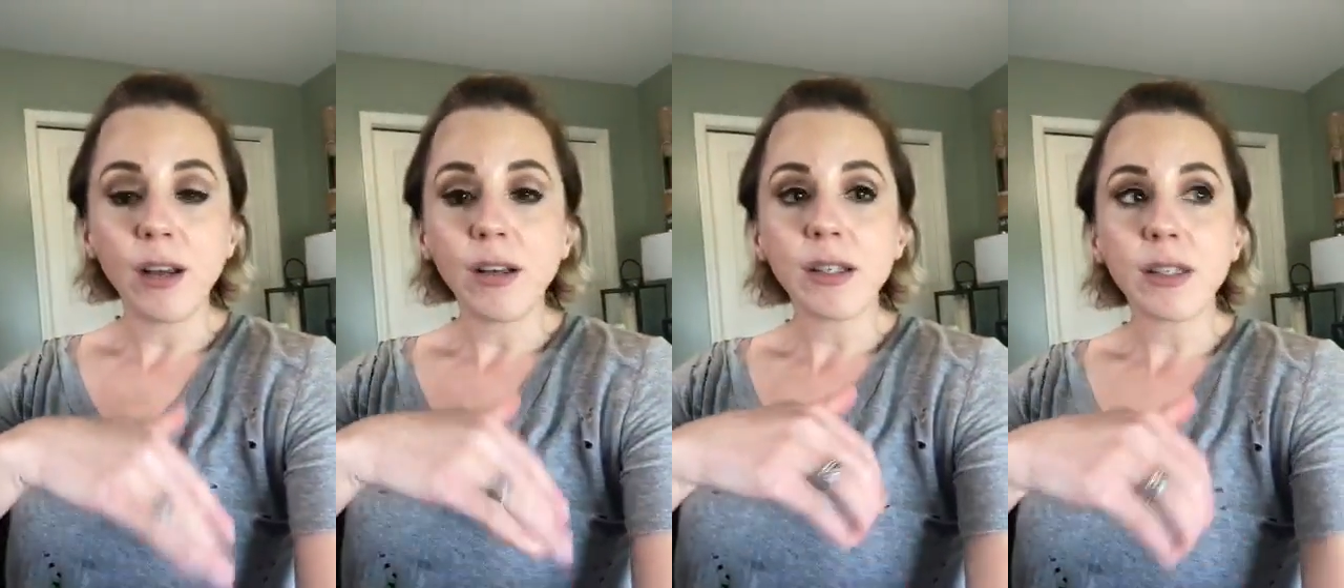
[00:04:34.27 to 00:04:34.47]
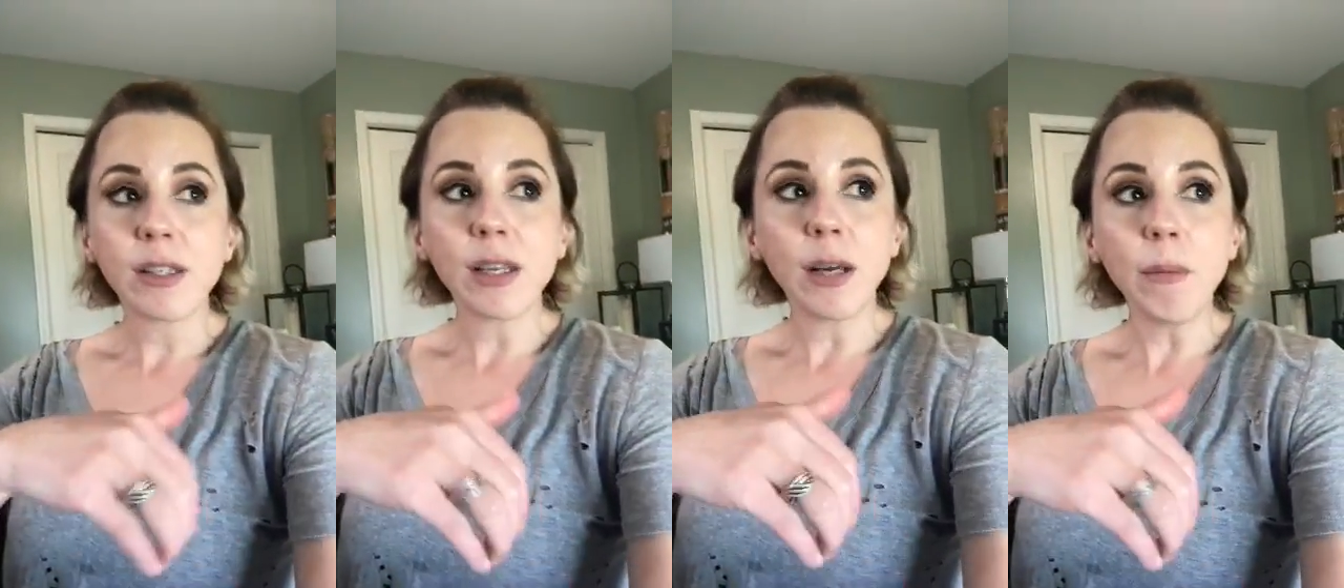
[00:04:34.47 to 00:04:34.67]

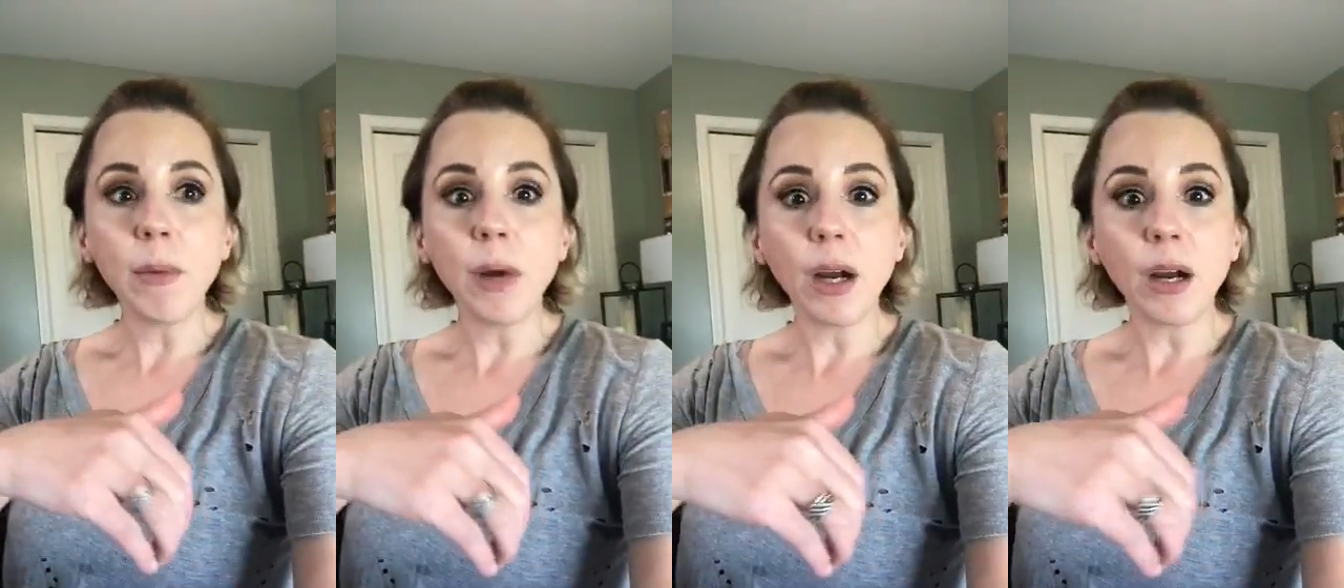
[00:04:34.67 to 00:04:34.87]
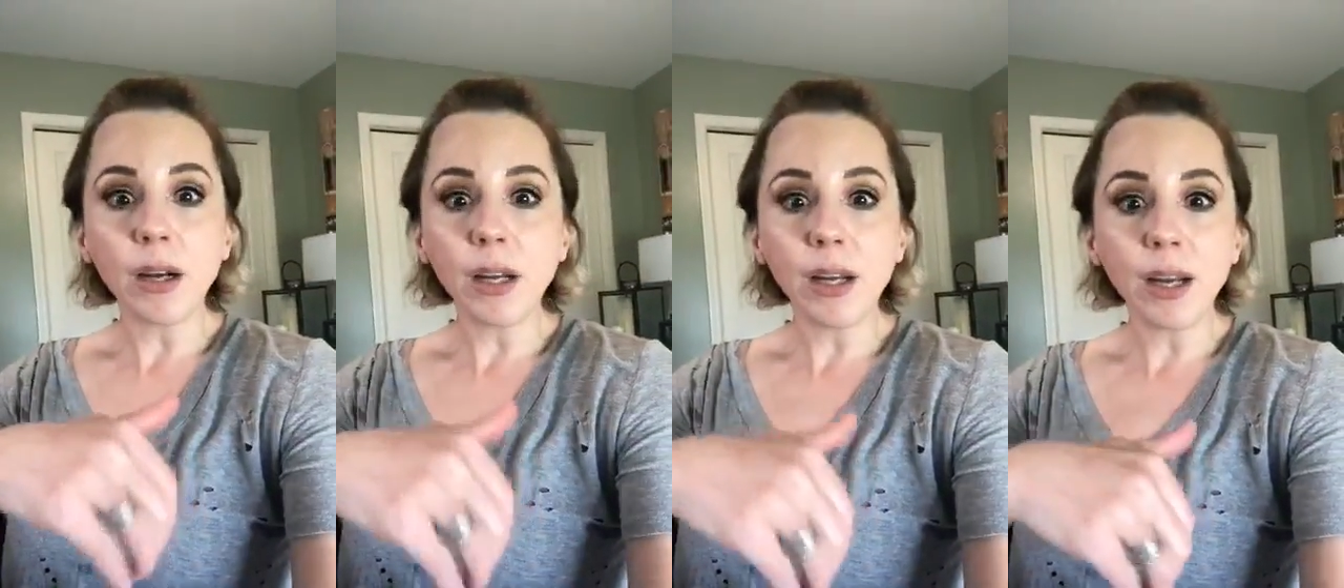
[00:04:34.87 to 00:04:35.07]
Some
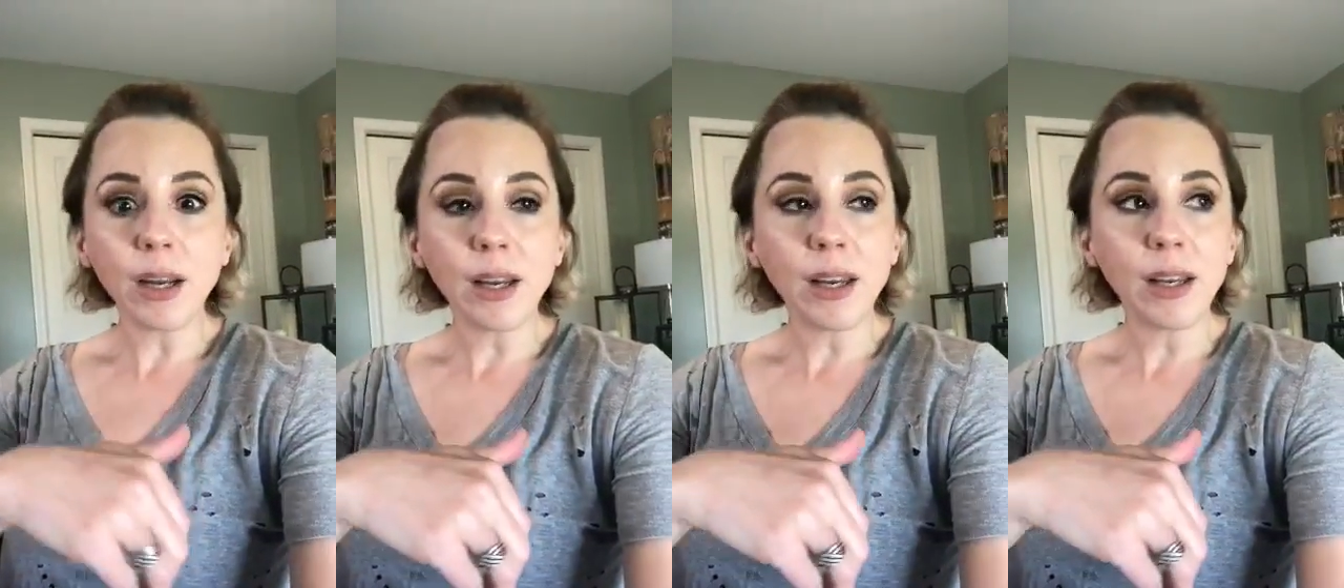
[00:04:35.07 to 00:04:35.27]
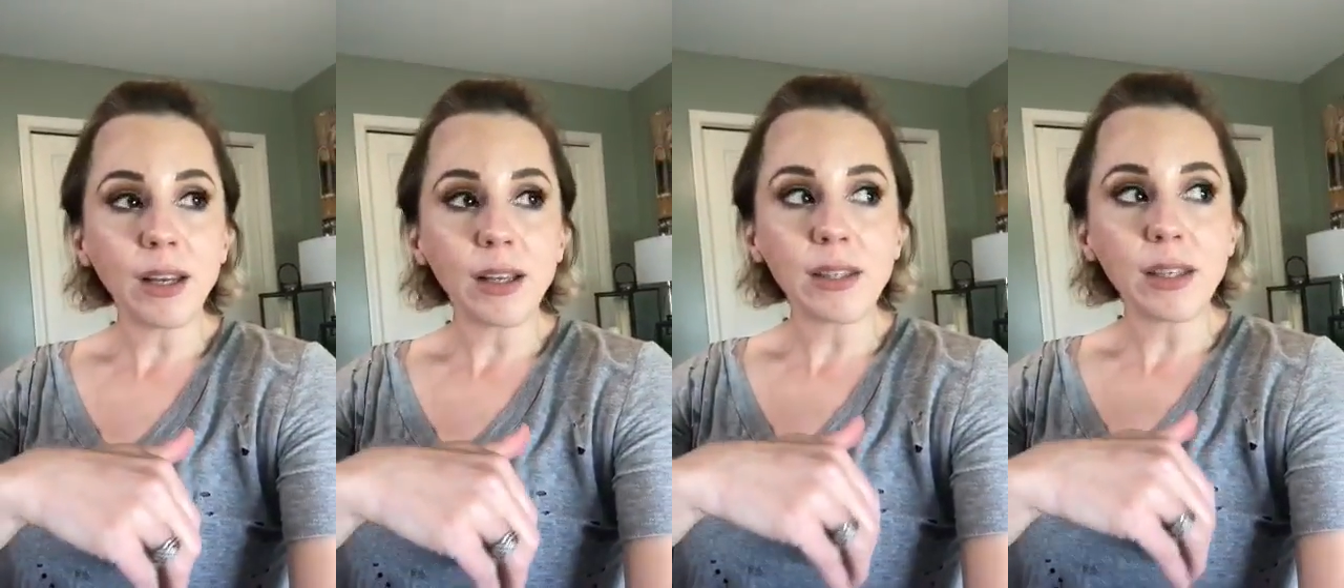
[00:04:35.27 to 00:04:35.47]
cardiac
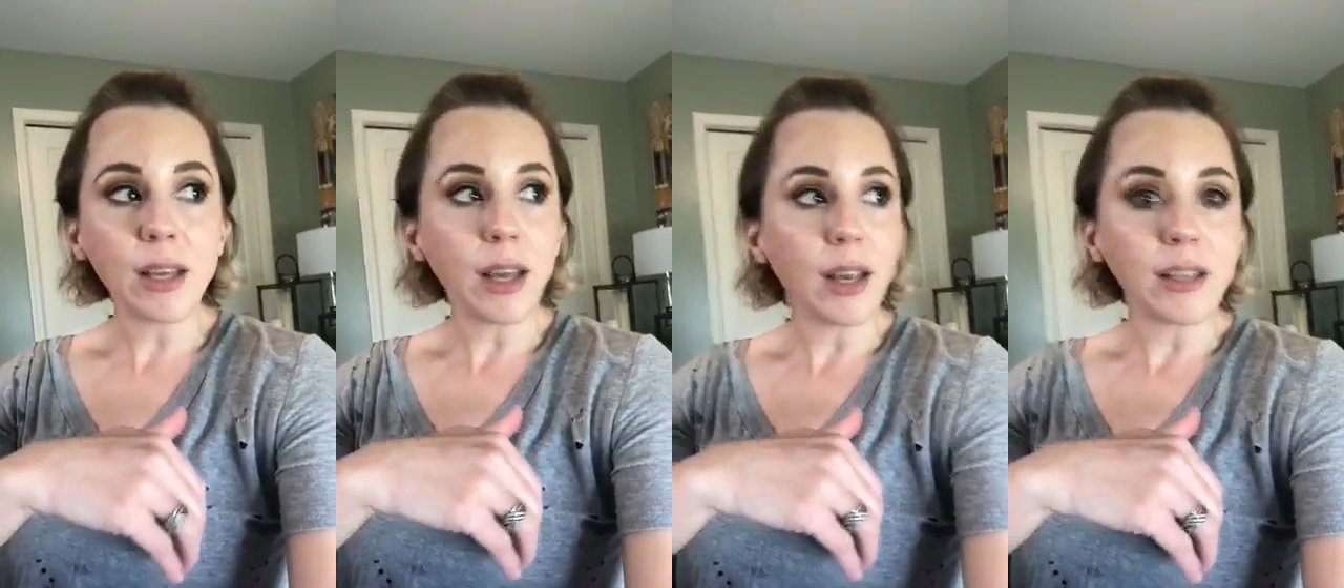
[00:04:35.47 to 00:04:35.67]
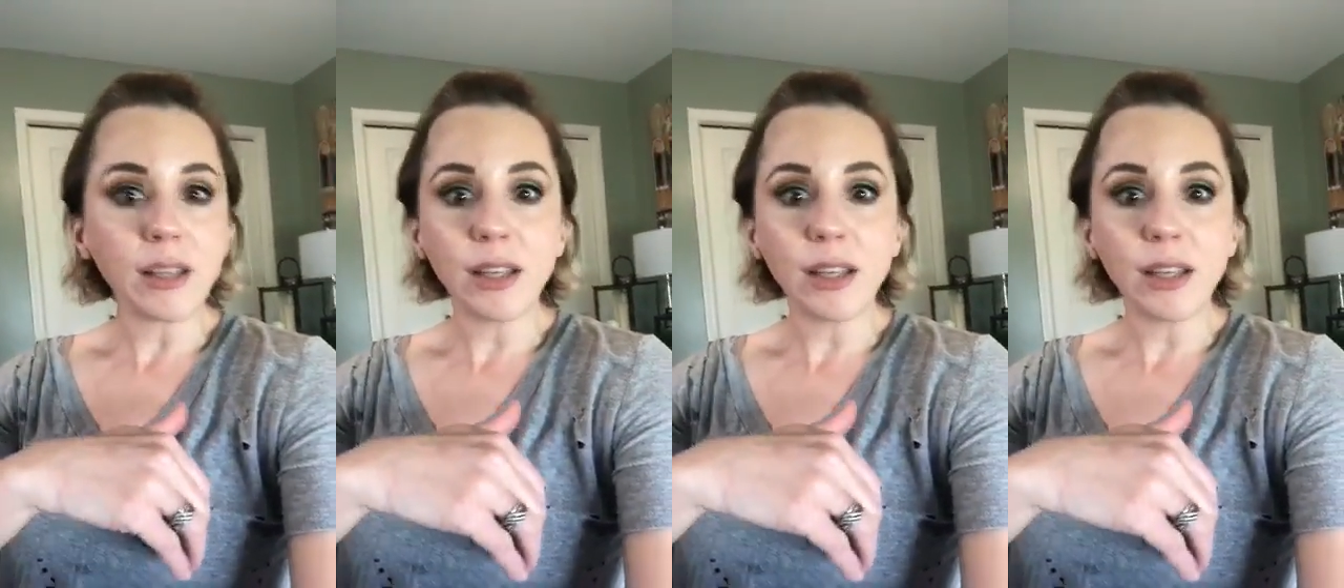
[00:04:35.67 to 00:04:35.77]
kids